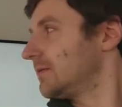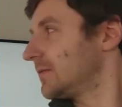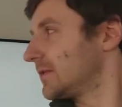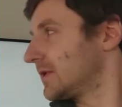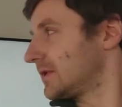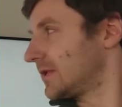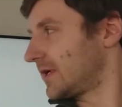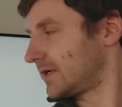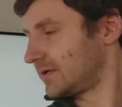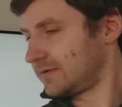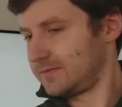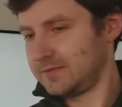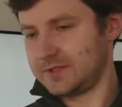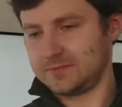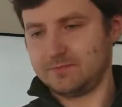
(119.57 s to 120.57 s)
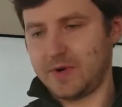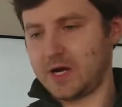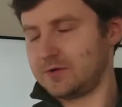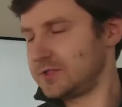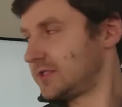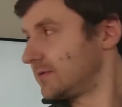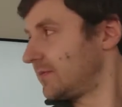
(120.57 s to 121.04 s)
it's
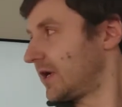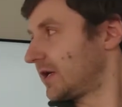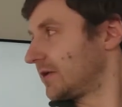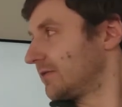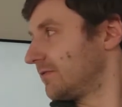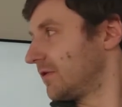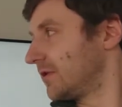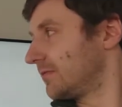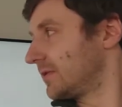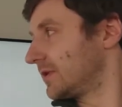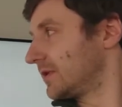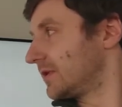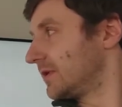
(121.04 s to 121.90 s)
bouncing back and forward.